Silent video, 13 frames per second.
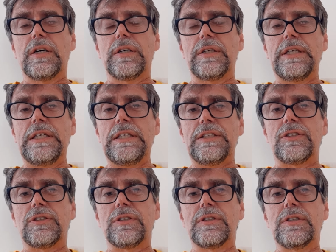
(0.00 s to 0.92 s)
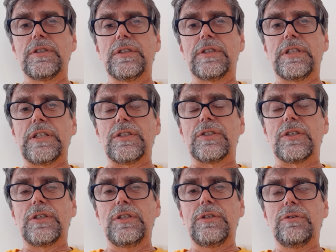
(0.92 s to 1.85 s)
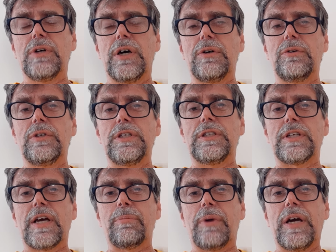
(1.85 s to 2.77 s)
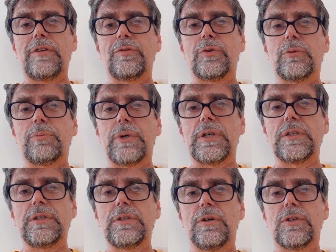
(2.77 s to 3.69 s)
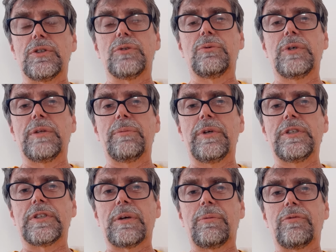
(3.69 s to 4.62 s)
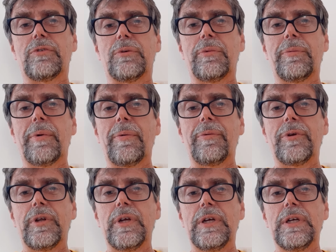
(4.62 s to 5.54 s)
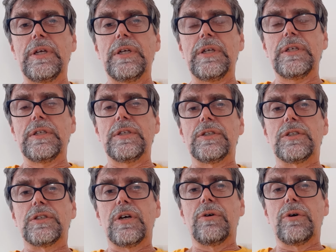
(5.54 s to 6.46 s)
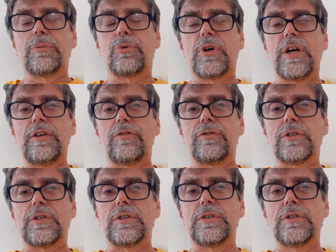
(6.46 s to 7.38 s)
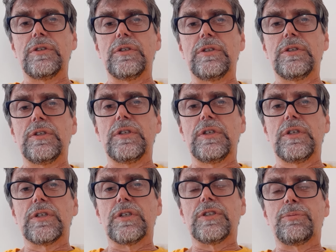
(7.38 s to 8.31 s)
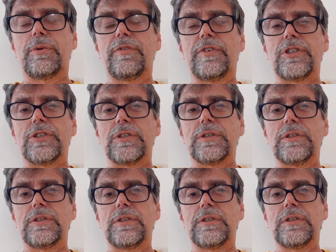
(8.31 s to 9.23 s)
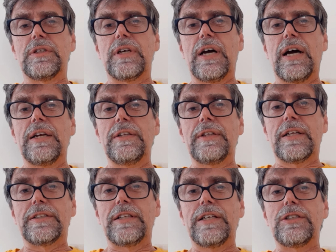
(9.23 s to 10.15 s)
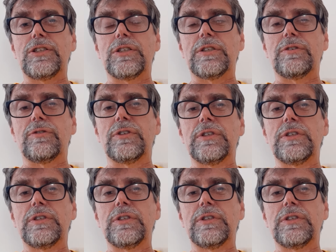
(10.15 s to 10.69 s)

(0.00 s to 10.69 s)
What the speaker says: needs, things that you know need to get paid for, but you're not sure where the money's coming from at the moment. So I pray for God's provision, and in that tension of